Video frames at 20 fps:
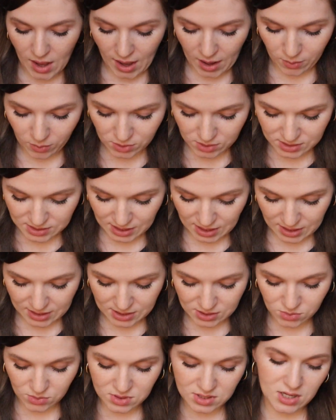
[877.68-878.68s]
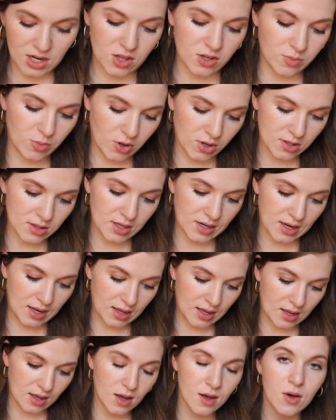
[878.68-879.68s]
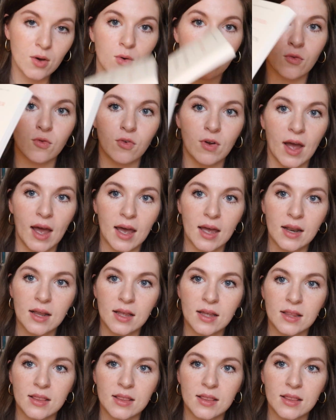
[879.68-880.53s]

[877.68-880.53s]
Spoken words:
I will say this was another book that I read.